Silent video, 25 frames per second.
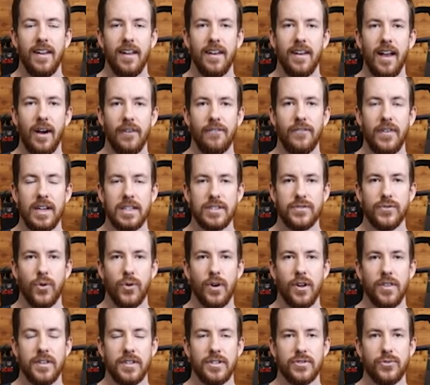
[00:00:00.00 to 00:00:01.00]
Now fast
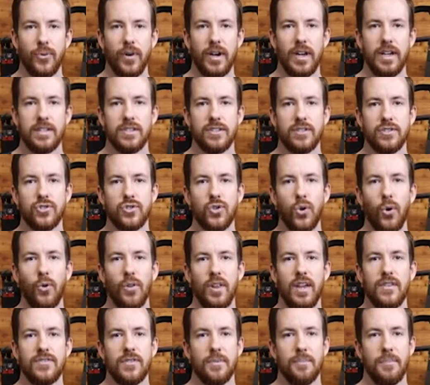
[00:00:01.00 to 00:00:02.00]
forward in this race to
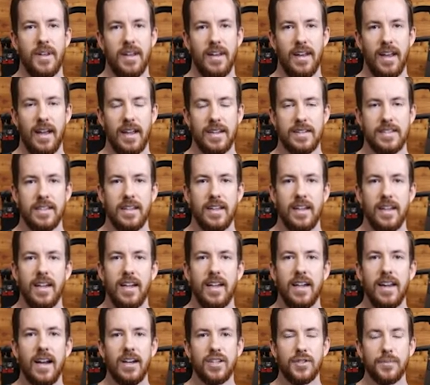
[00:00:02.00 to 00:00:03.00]
shortly after midnight,
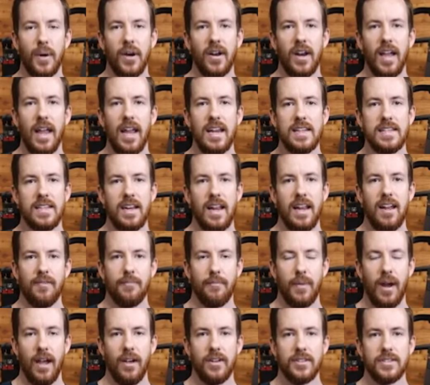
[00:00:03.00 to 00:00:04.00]
and I was about
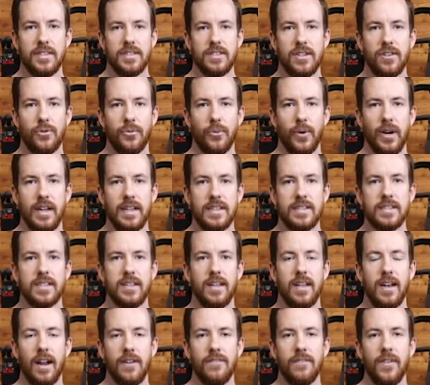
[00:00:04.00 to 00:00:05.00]
18.5 miles into the race
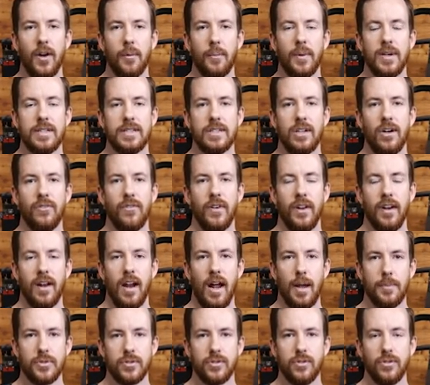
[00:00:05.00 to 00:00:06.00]
and I found myself at an
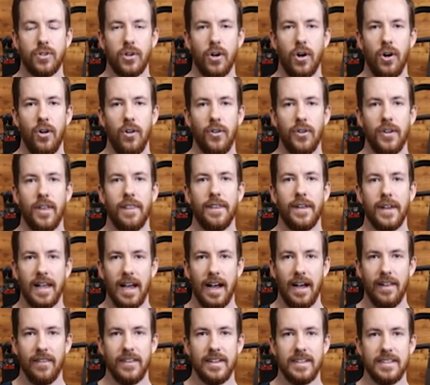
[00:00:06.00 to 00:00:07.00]
obstacle called the
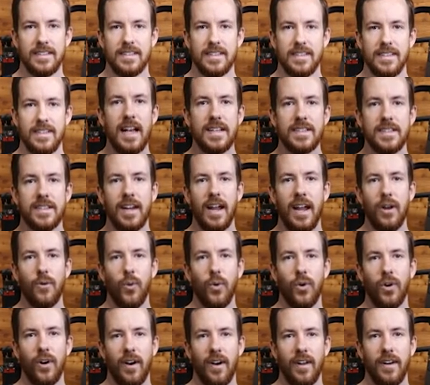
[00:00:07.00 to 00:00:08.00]
Gauntlet. As the night
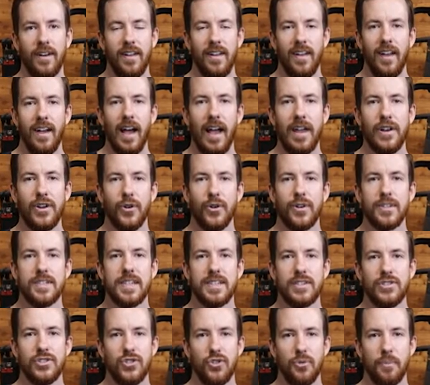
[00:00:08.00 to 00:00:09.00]
wore on, I noticed
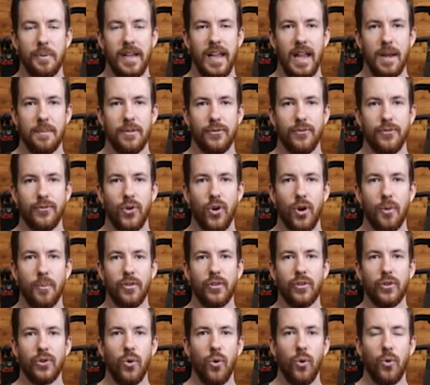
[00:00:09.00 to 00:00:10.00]
that dew began to form on
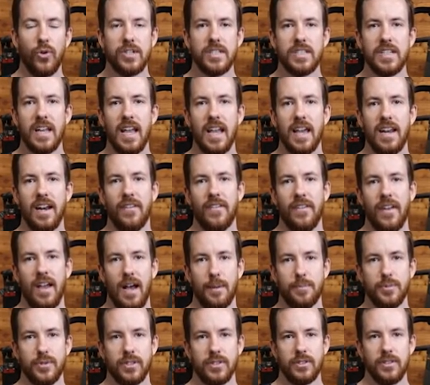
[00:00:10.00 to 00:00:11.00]
the course and on the
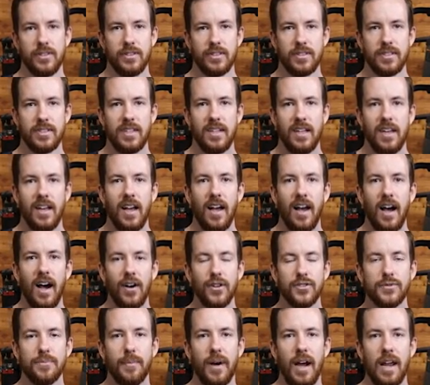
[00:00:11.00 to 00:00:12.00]
obstacles. I
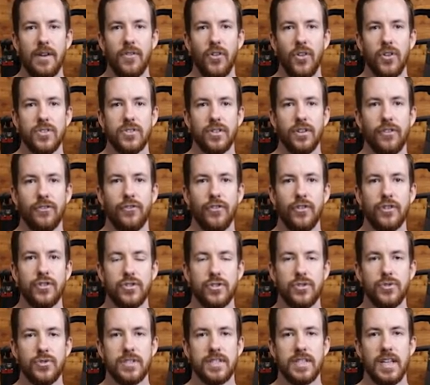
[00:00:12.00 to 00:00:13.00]
was mindful on the
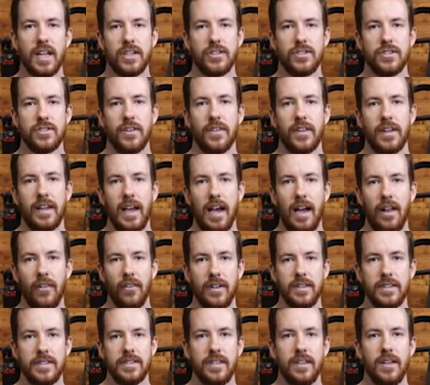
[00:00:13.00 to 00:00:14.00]
first two sections of the
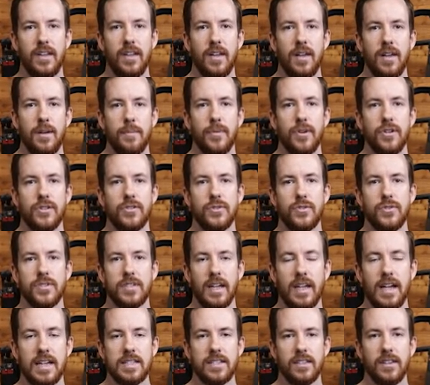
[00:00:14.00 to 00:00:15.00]
Gauntlet, but as soon as
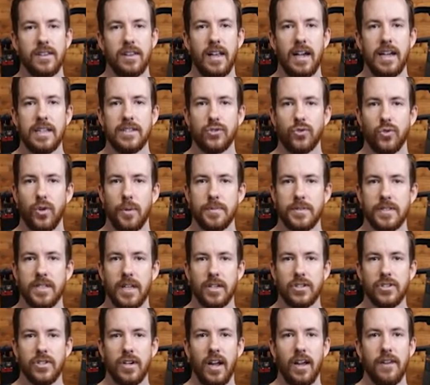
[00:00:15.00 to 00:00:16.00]
I got to the last grip
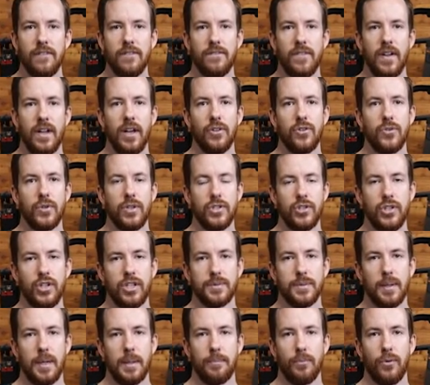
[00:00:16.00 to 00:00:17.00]
section, I had failed to
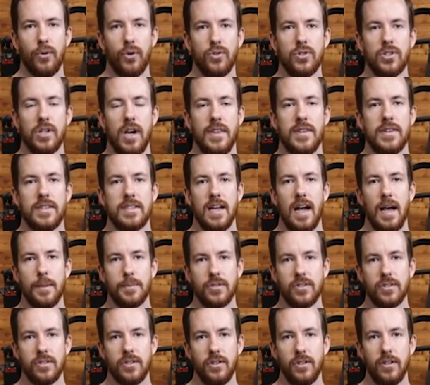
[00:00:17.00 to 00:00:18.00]
adjust my approach on this
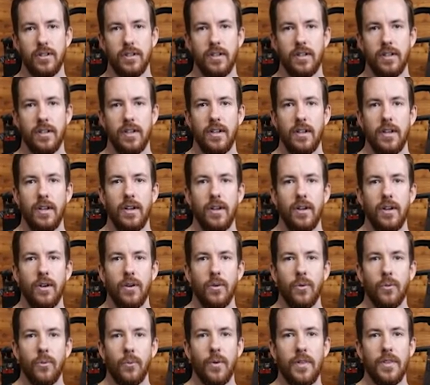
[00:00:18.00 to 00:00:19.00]
obstacle.
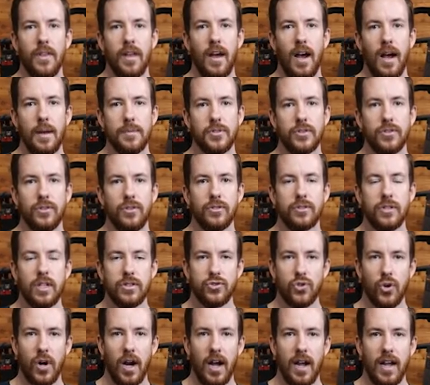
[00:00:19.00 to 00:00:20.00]
When the obstacle is
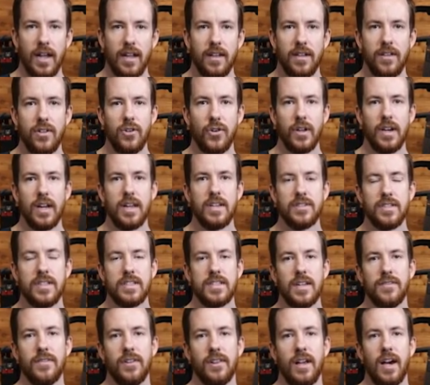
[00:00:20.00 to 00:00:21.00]
dry, you can easily
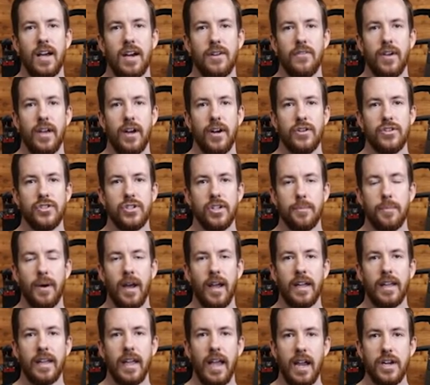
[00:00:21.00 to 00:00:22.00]
save a lot of energy
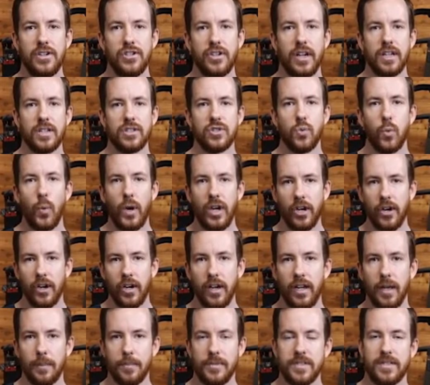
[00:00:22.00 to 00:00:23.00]
by engaging and swinging your
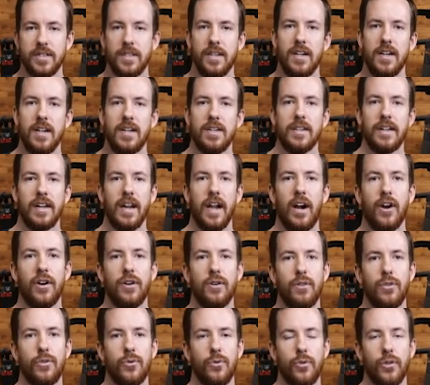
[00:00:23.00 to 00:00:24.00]
hips to carry
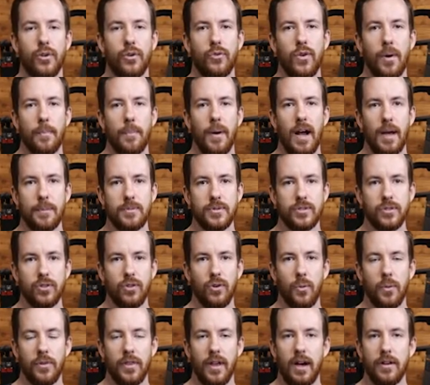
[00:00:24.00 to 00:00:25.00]
you through the grip
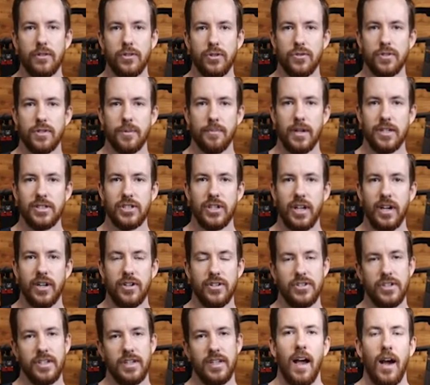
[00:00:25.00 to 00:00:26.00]
obstacle without using much
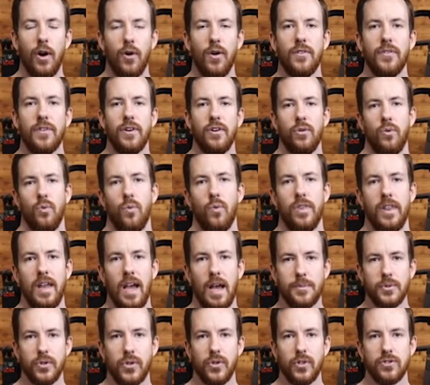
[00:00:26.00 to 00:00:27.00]
energy. However, when the
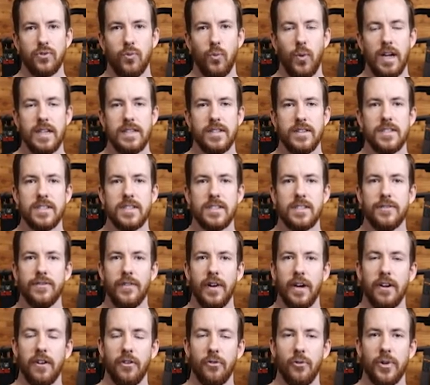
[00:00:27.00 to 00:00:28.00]
obstacle is wet, this is
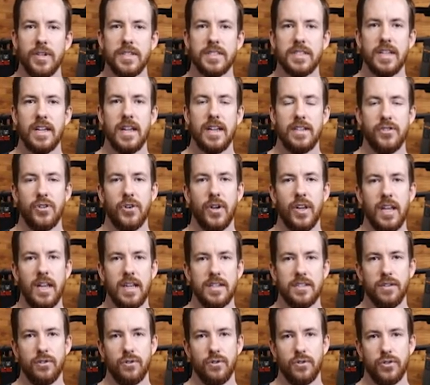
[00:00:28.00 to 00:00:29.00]
very risky as you can
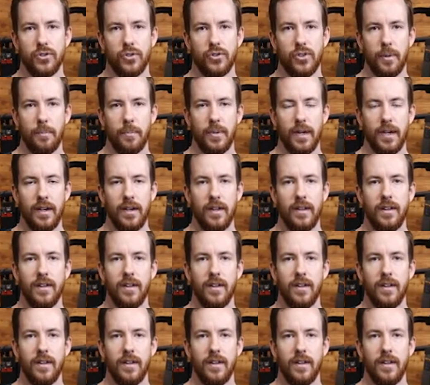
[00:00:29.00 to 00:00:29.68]
easily lose your gripping.